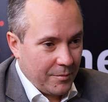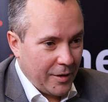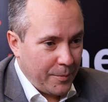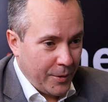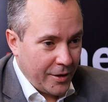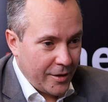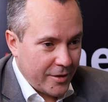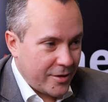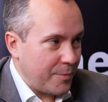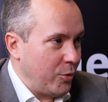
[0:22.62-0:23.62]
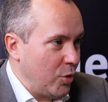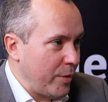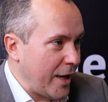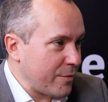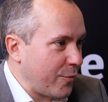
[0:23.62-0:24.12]
My opinion, it's the
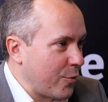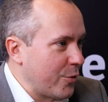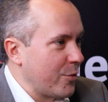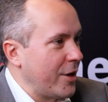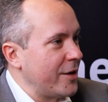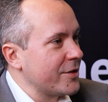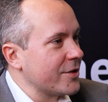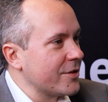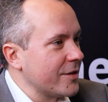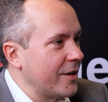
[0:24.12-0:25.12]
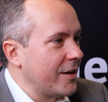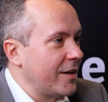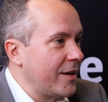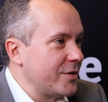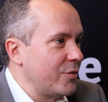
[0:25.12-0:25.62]
pullback before the race.
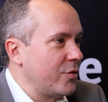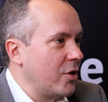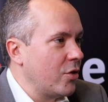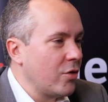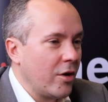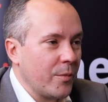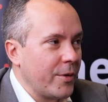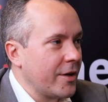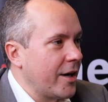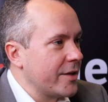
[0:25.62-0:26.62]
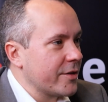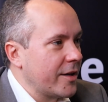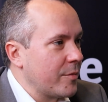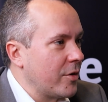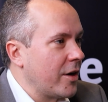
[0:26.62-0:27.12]
As you know, all the big guys are
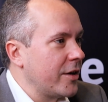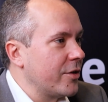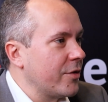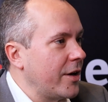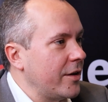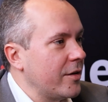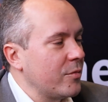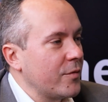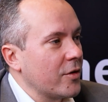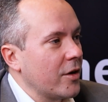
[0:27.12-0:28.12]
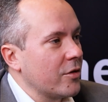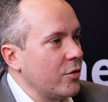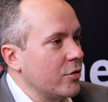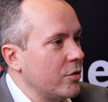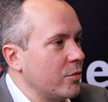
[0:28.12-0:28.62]
getting behind uranium. We've got
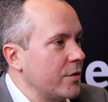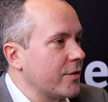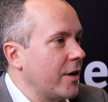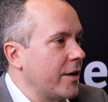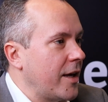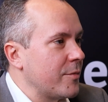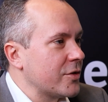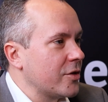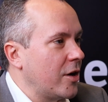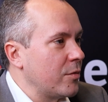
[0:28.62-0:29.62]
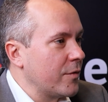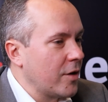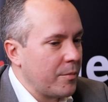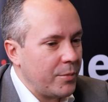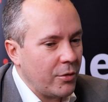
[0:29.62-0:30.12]
Google, we've got Amazon, we've
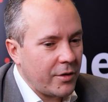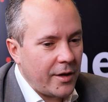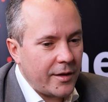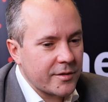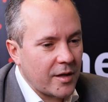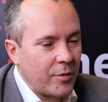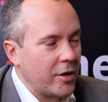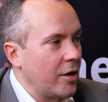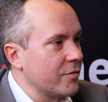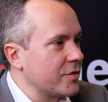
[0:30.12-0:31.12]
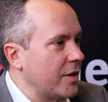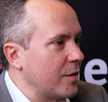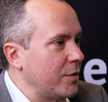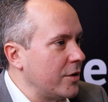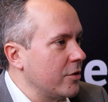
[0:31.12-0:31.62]
got Bill Gates coming out
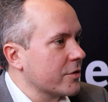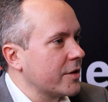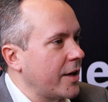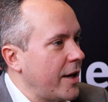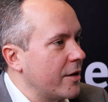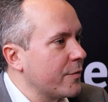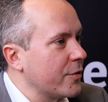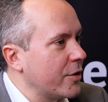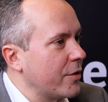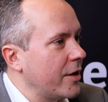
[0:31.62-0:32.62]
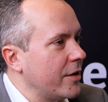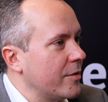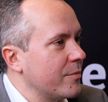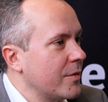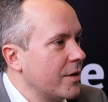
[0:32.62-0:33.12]
saying we need to look to Canada for
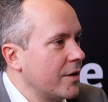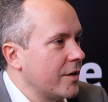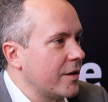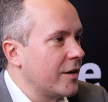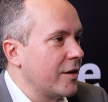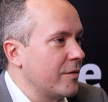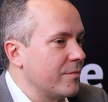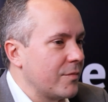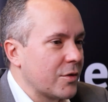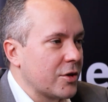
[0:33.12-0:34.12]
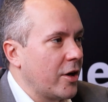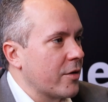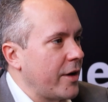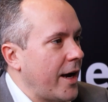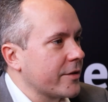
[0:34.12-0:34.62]
uranium. There's a
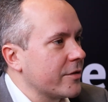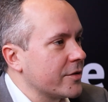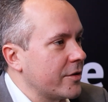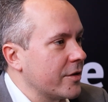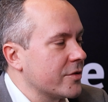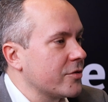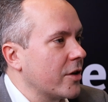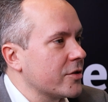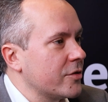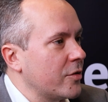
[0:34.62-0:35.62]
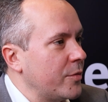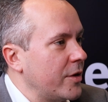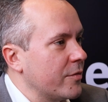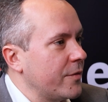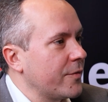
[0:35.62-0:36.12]
lot of reactors under construction or
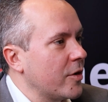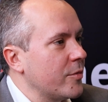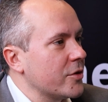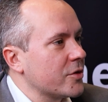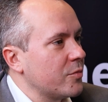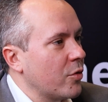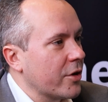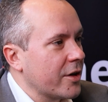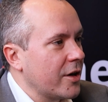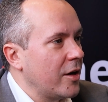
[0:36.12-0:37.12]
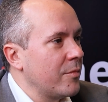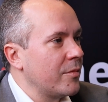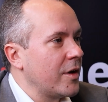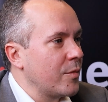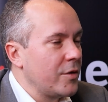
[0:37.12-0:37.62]
being refurbished, more to
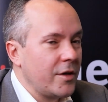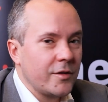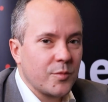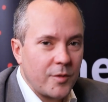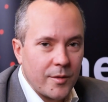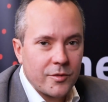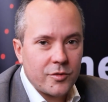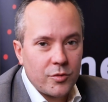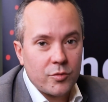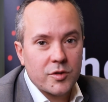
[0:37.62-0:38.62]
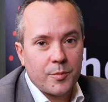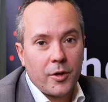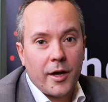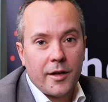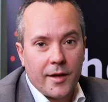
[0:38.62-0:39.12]
come, and we need to be able to
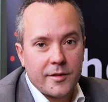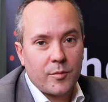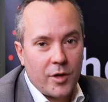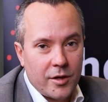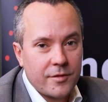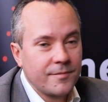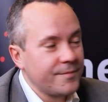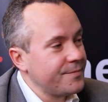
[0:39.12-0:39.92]
supply that demand.